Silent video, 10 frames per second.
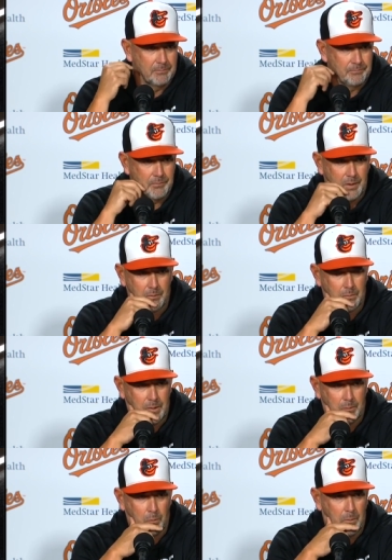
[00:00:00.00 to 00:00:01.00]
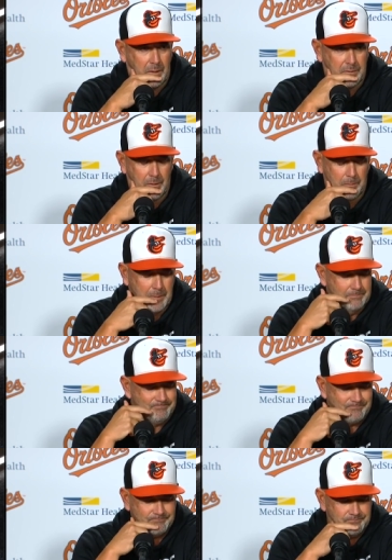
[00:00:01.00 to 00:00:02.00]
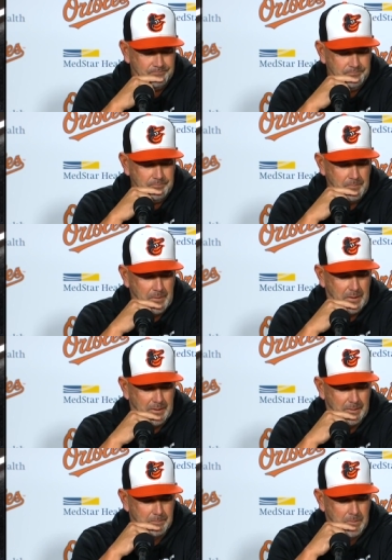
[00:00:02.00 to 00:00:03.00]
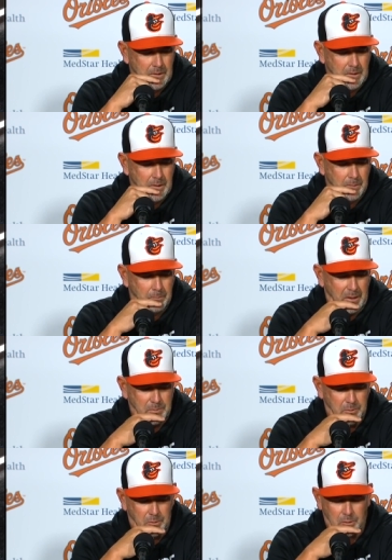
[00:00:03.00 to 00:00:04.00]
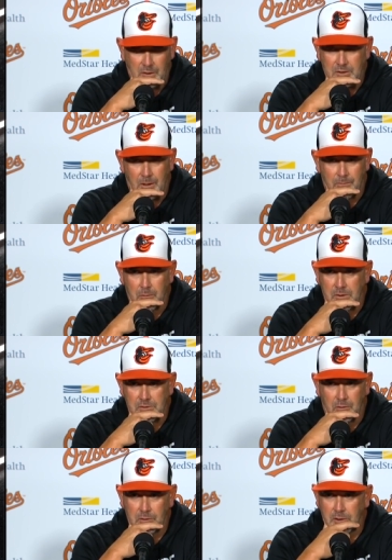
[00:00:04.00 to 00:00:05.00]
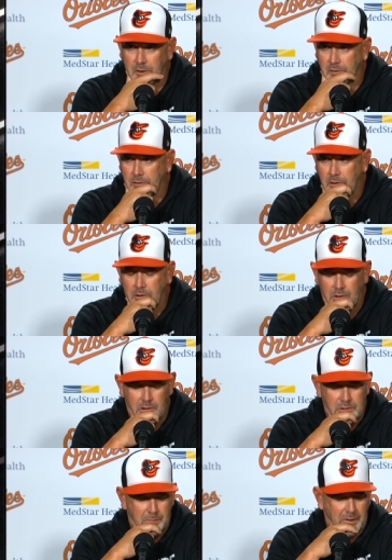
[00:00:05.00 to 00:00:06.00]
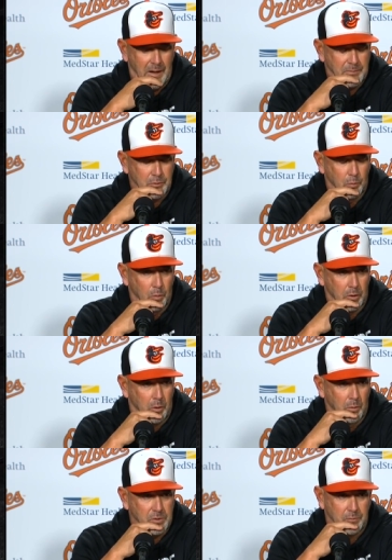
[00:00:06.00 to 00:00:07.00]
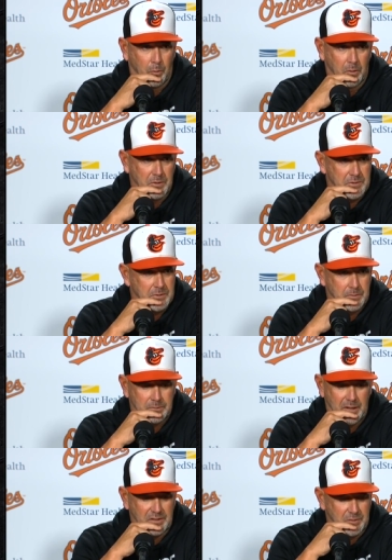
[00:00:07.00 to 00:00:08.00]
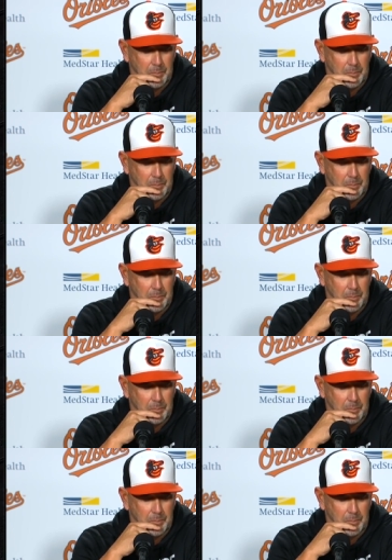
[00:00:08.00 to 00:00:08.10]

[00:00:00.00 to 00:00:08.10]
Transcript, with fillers: and and, and we're right there. But um, Mike's been doing a great job for us all year. has been an absolute workhorse for us. Takes